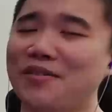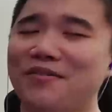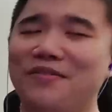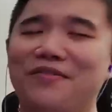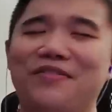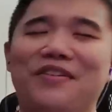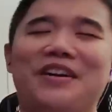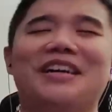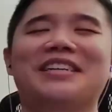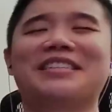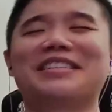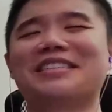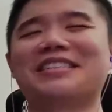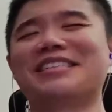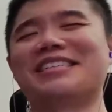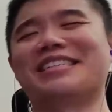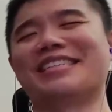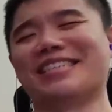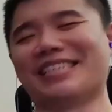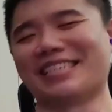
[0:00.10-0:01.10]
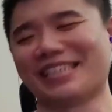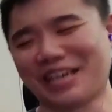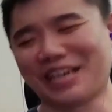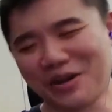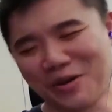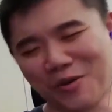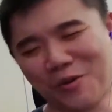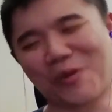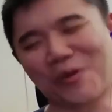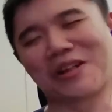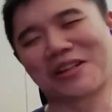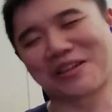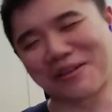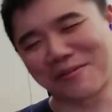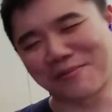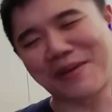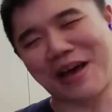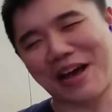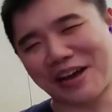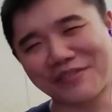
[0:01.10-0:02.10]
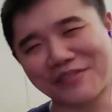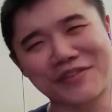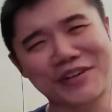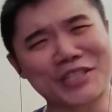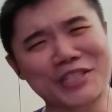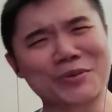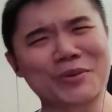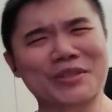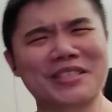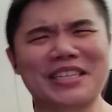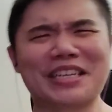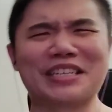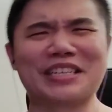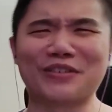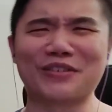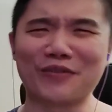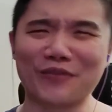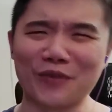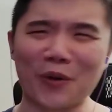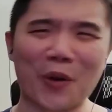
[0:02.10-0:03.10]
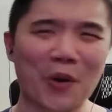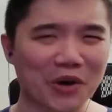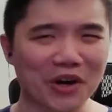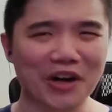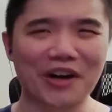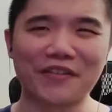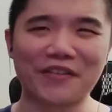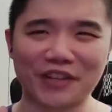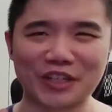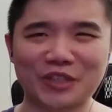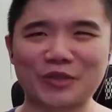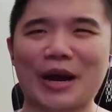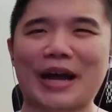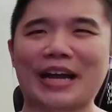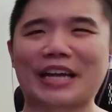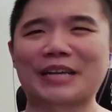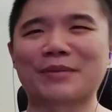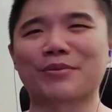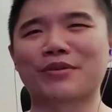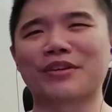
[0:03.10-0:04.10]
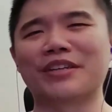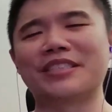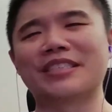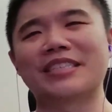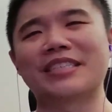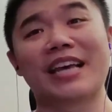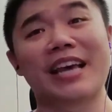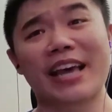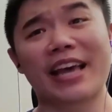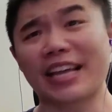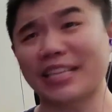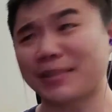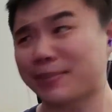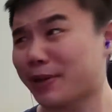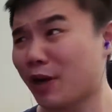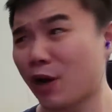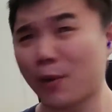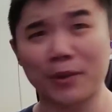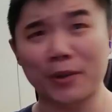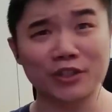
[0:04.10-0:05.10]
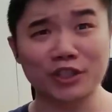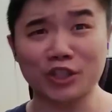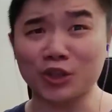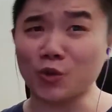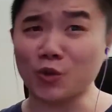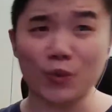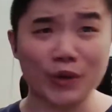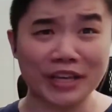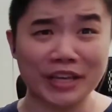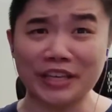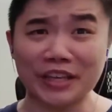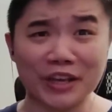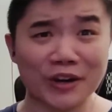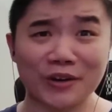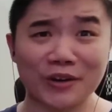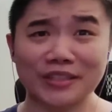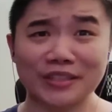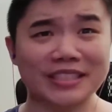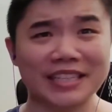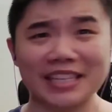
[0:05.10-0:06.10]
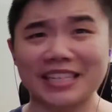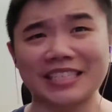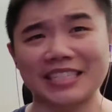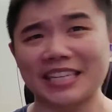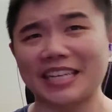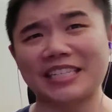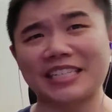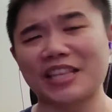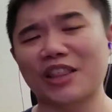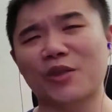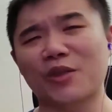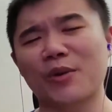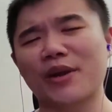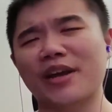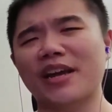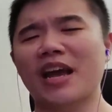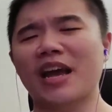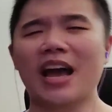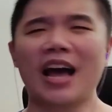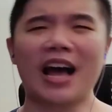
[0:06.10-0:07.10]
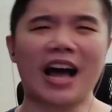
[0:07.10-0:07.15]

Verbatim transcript: Finally! Welcome back, friends, with season 4 of The Dragon Prince. It's been almost three years since season 3.